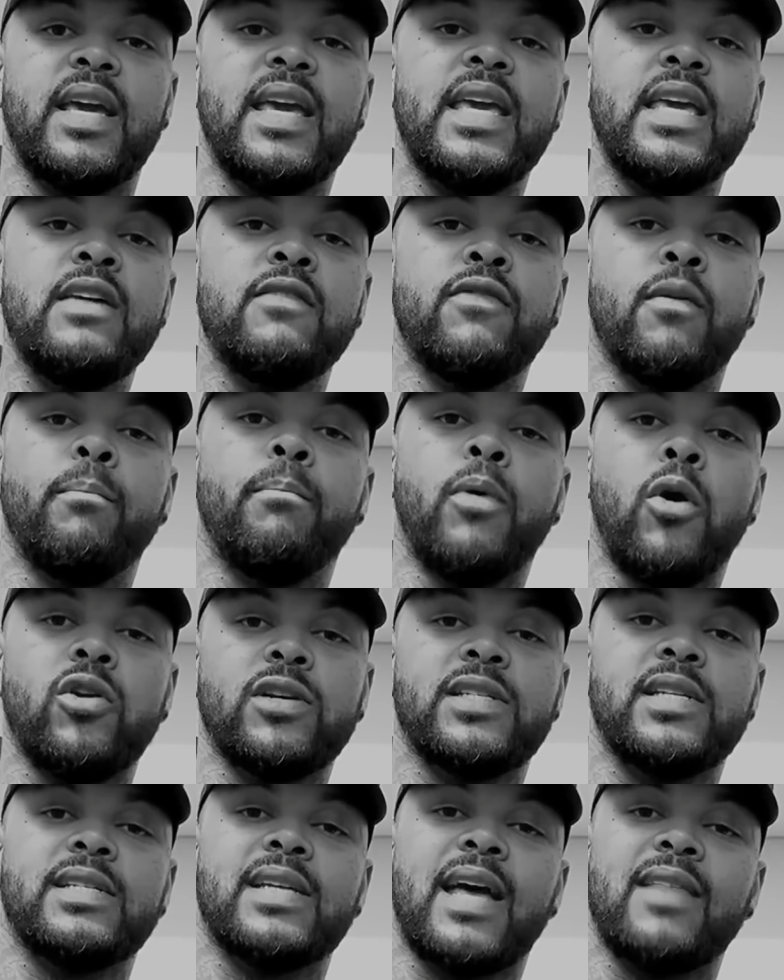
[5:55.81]
even
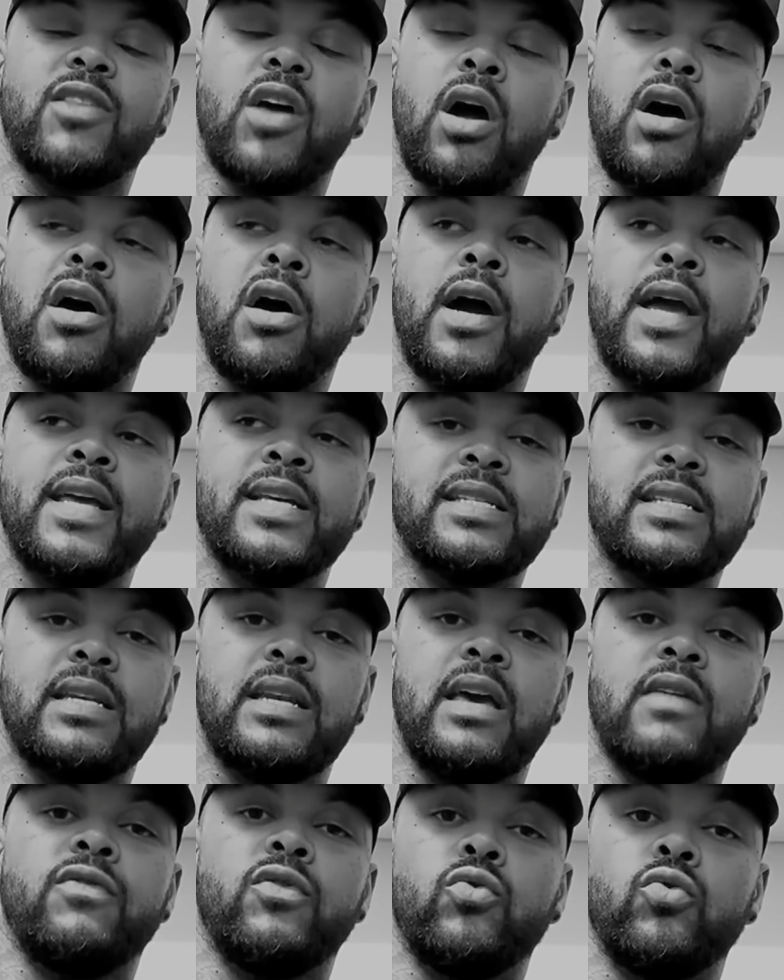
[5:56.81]
boxers at the highest
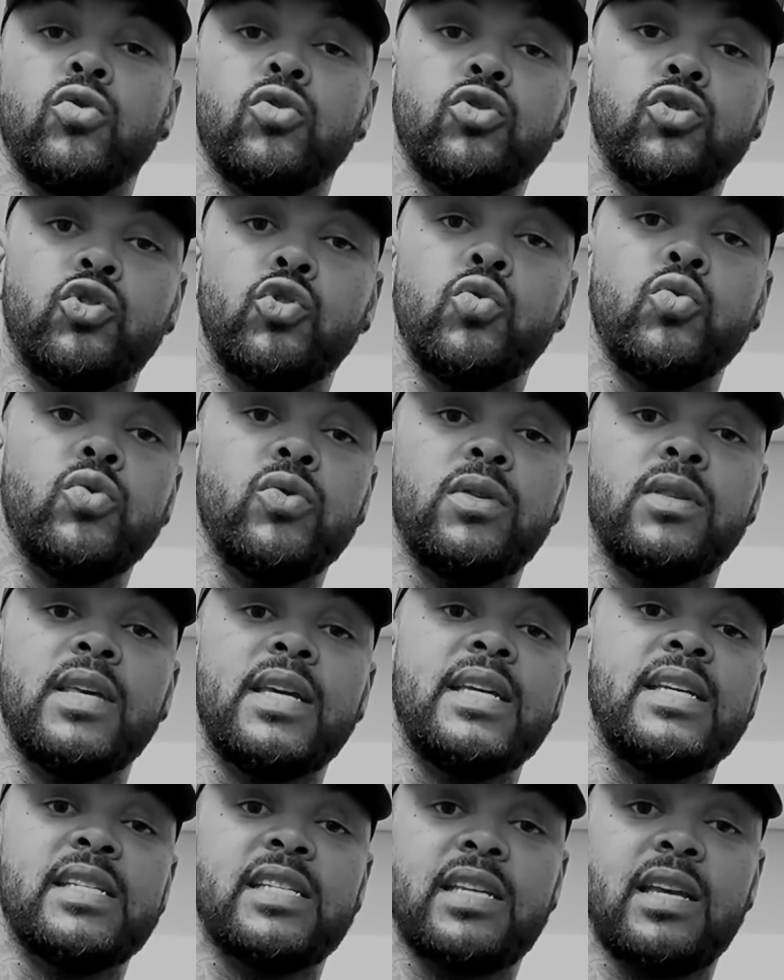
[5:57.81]
level do
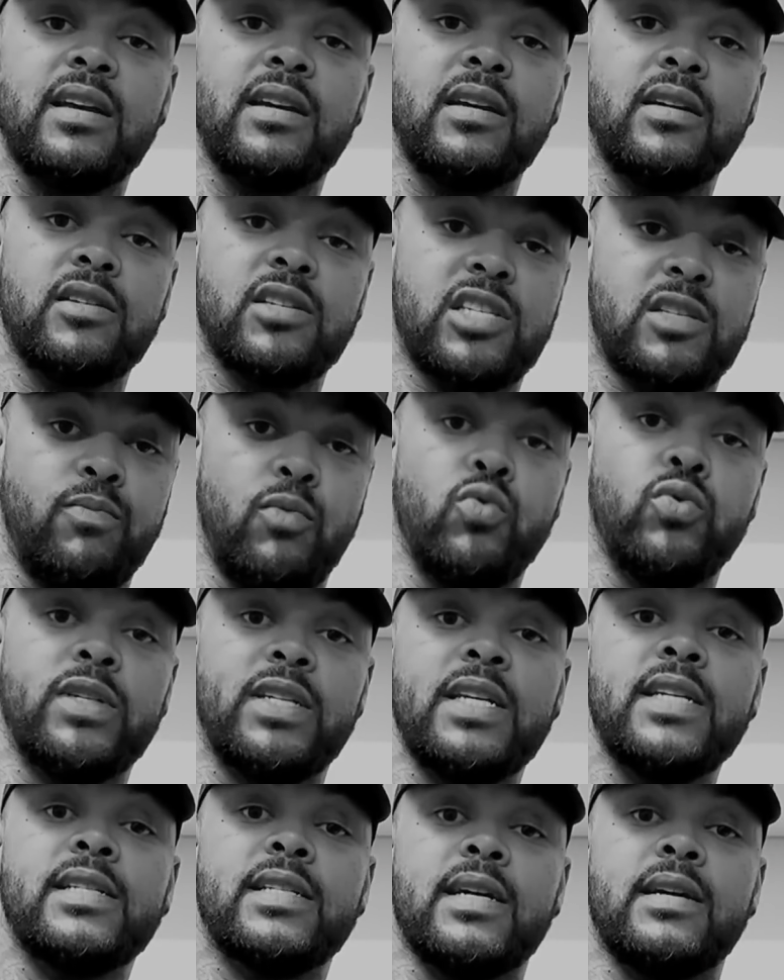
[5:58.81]
these small
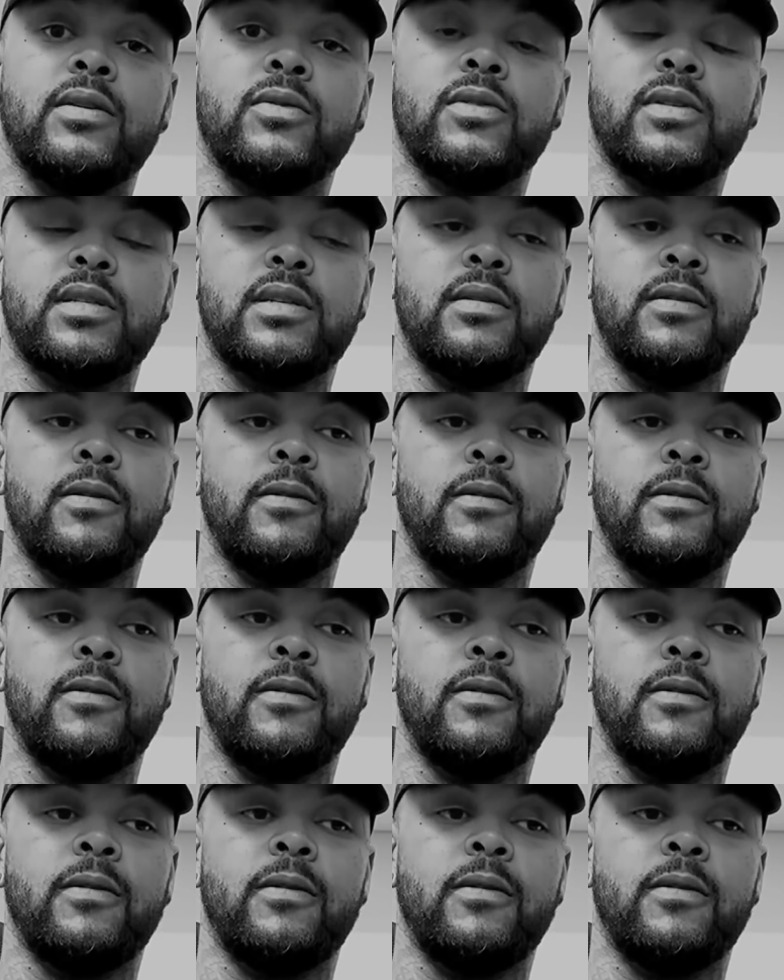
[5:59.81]
details.